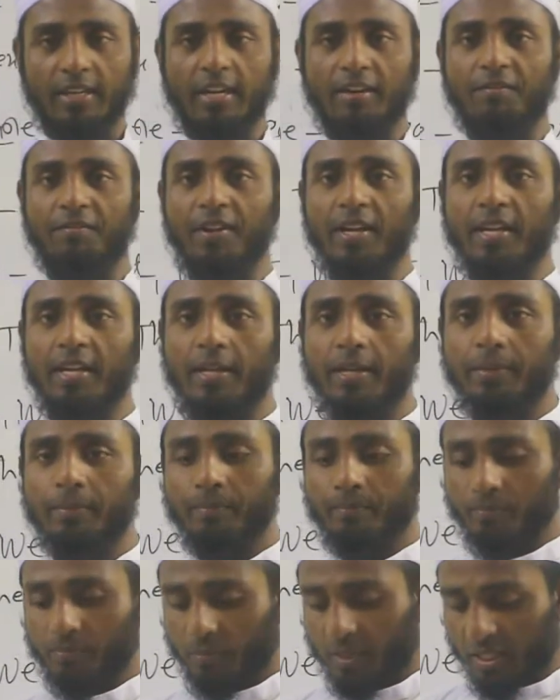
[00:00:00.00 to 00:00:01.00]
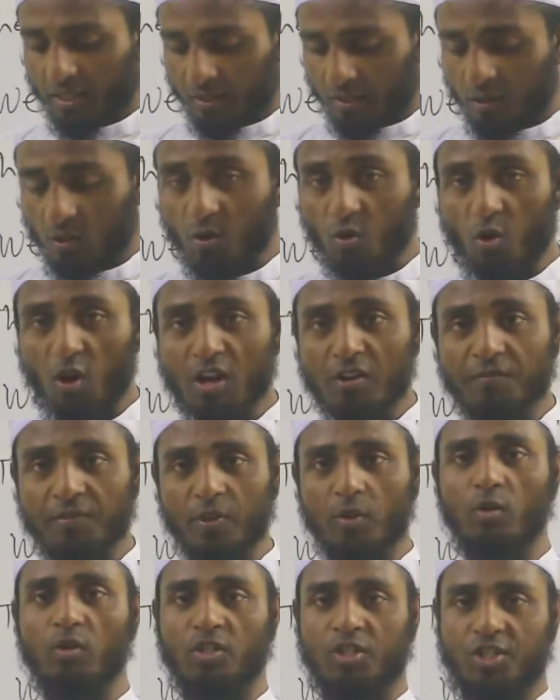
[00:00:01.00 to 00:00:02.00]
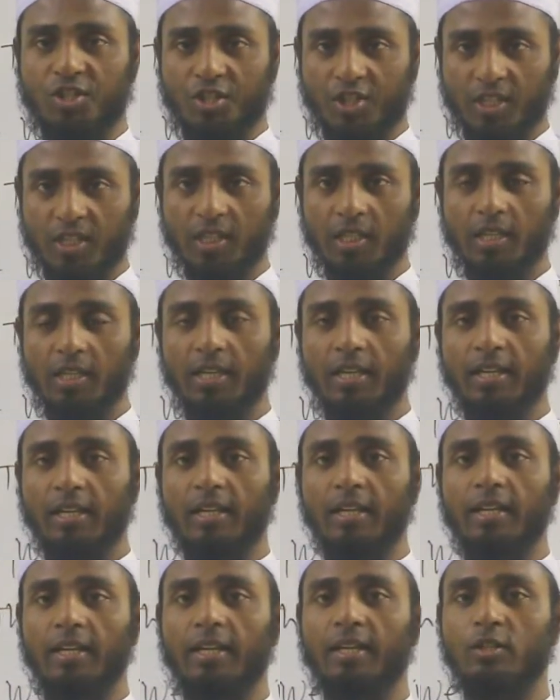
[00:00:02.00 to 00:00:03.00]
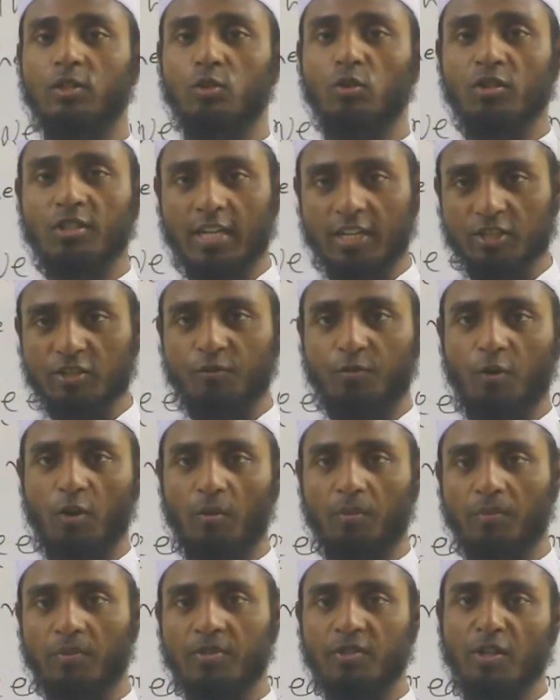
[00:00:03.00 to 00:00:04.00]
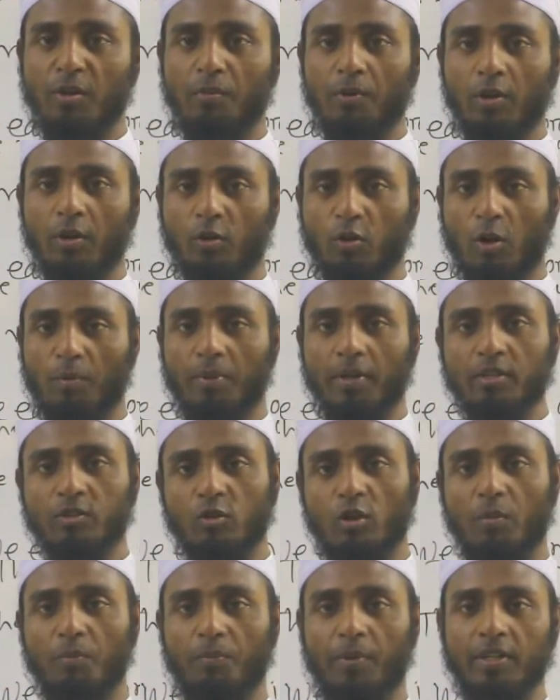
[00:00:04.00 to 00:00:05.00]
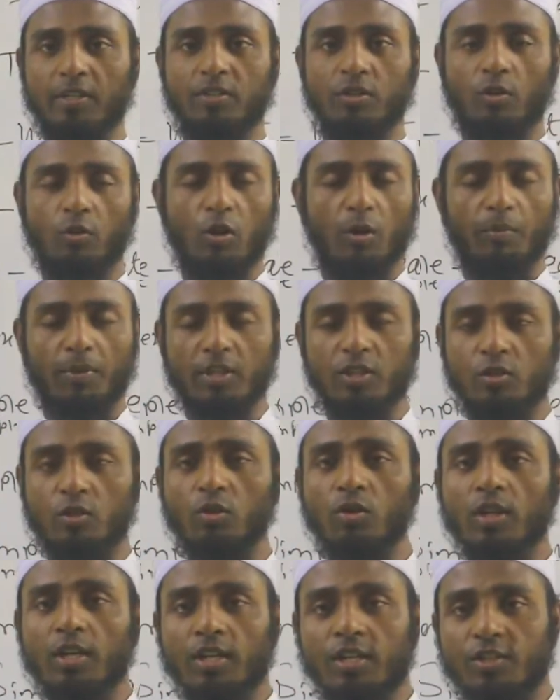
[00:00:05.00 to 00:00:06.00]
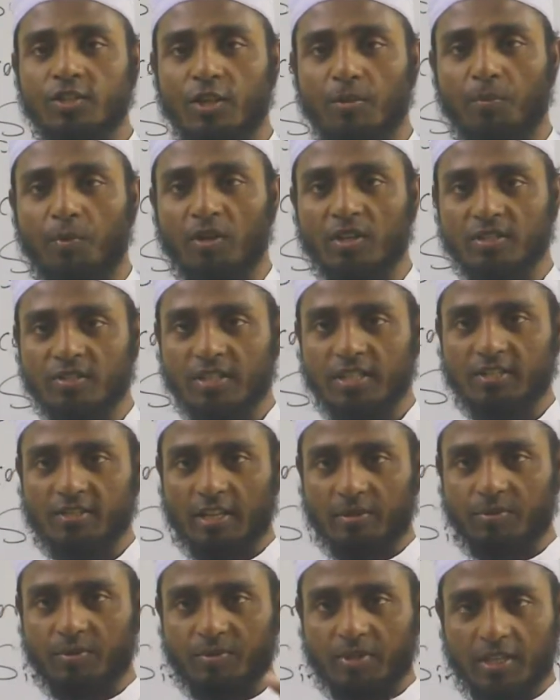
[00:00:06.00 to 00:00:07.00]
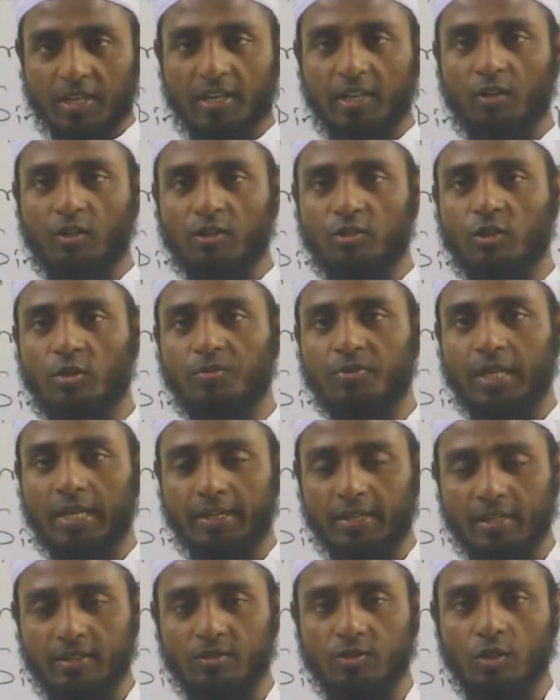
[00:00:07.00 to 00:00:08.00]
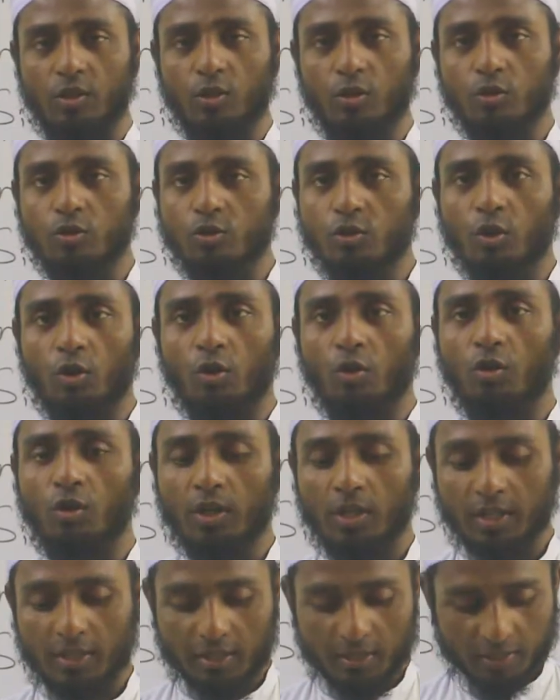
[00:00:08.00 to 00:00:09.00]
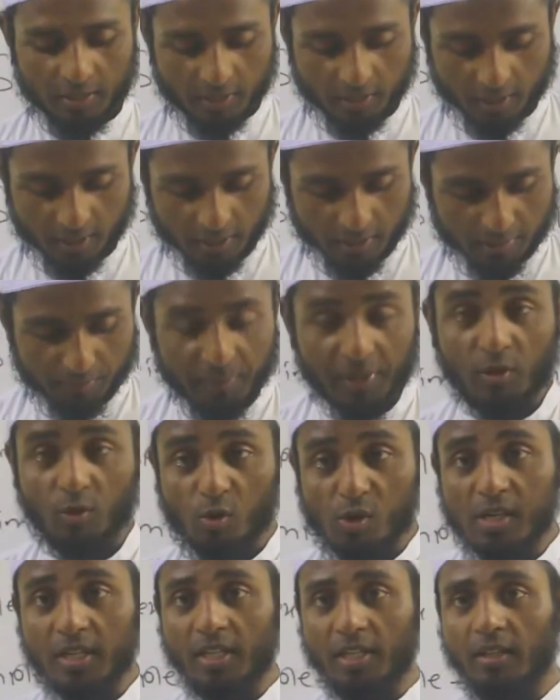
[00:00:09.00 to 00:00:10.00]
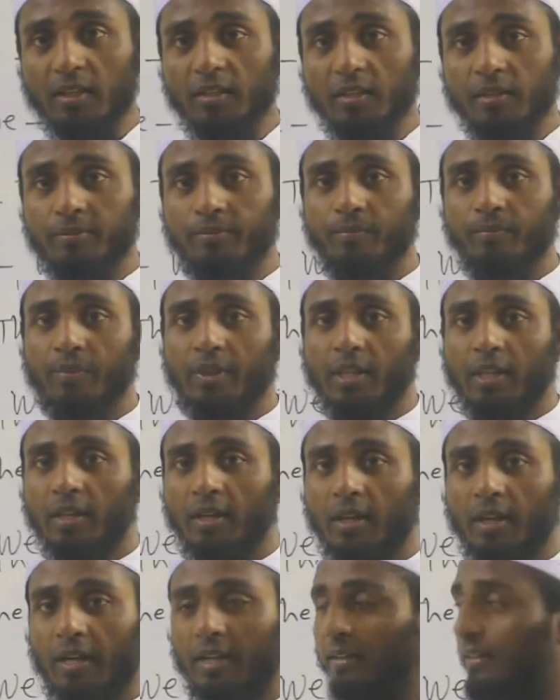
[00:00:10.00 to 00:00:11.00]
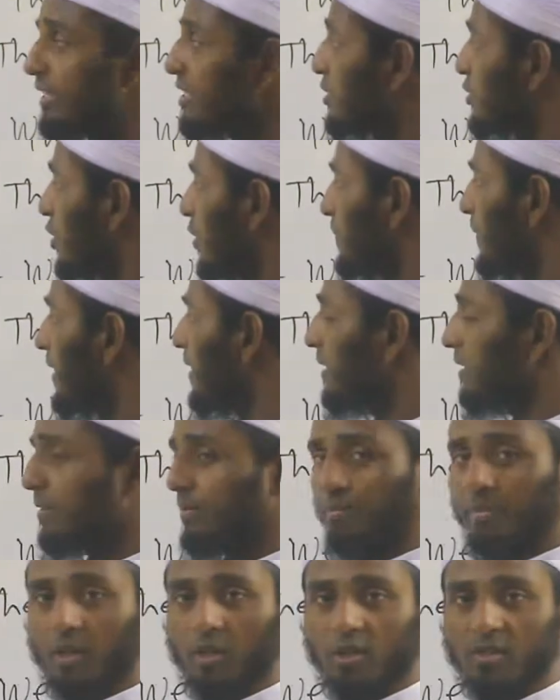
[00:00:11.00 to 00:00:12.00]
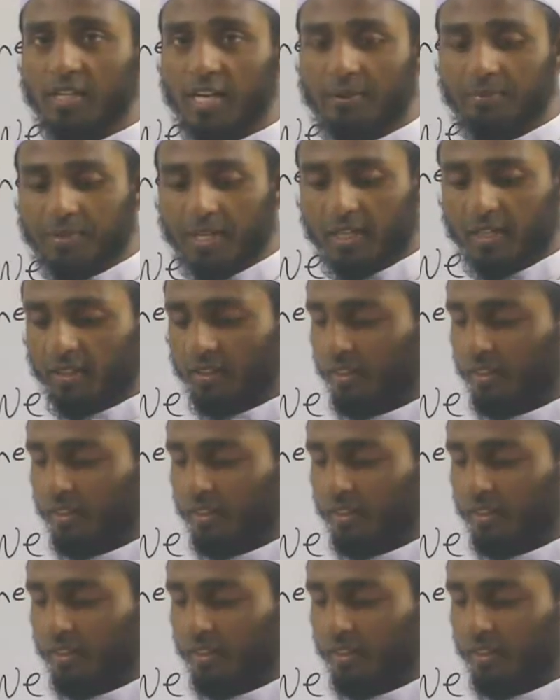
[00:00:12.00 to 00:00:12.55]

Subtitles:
very confused to transform simple to complex to simple, such types of categories of sentence. So be cordial this topic, because I am taking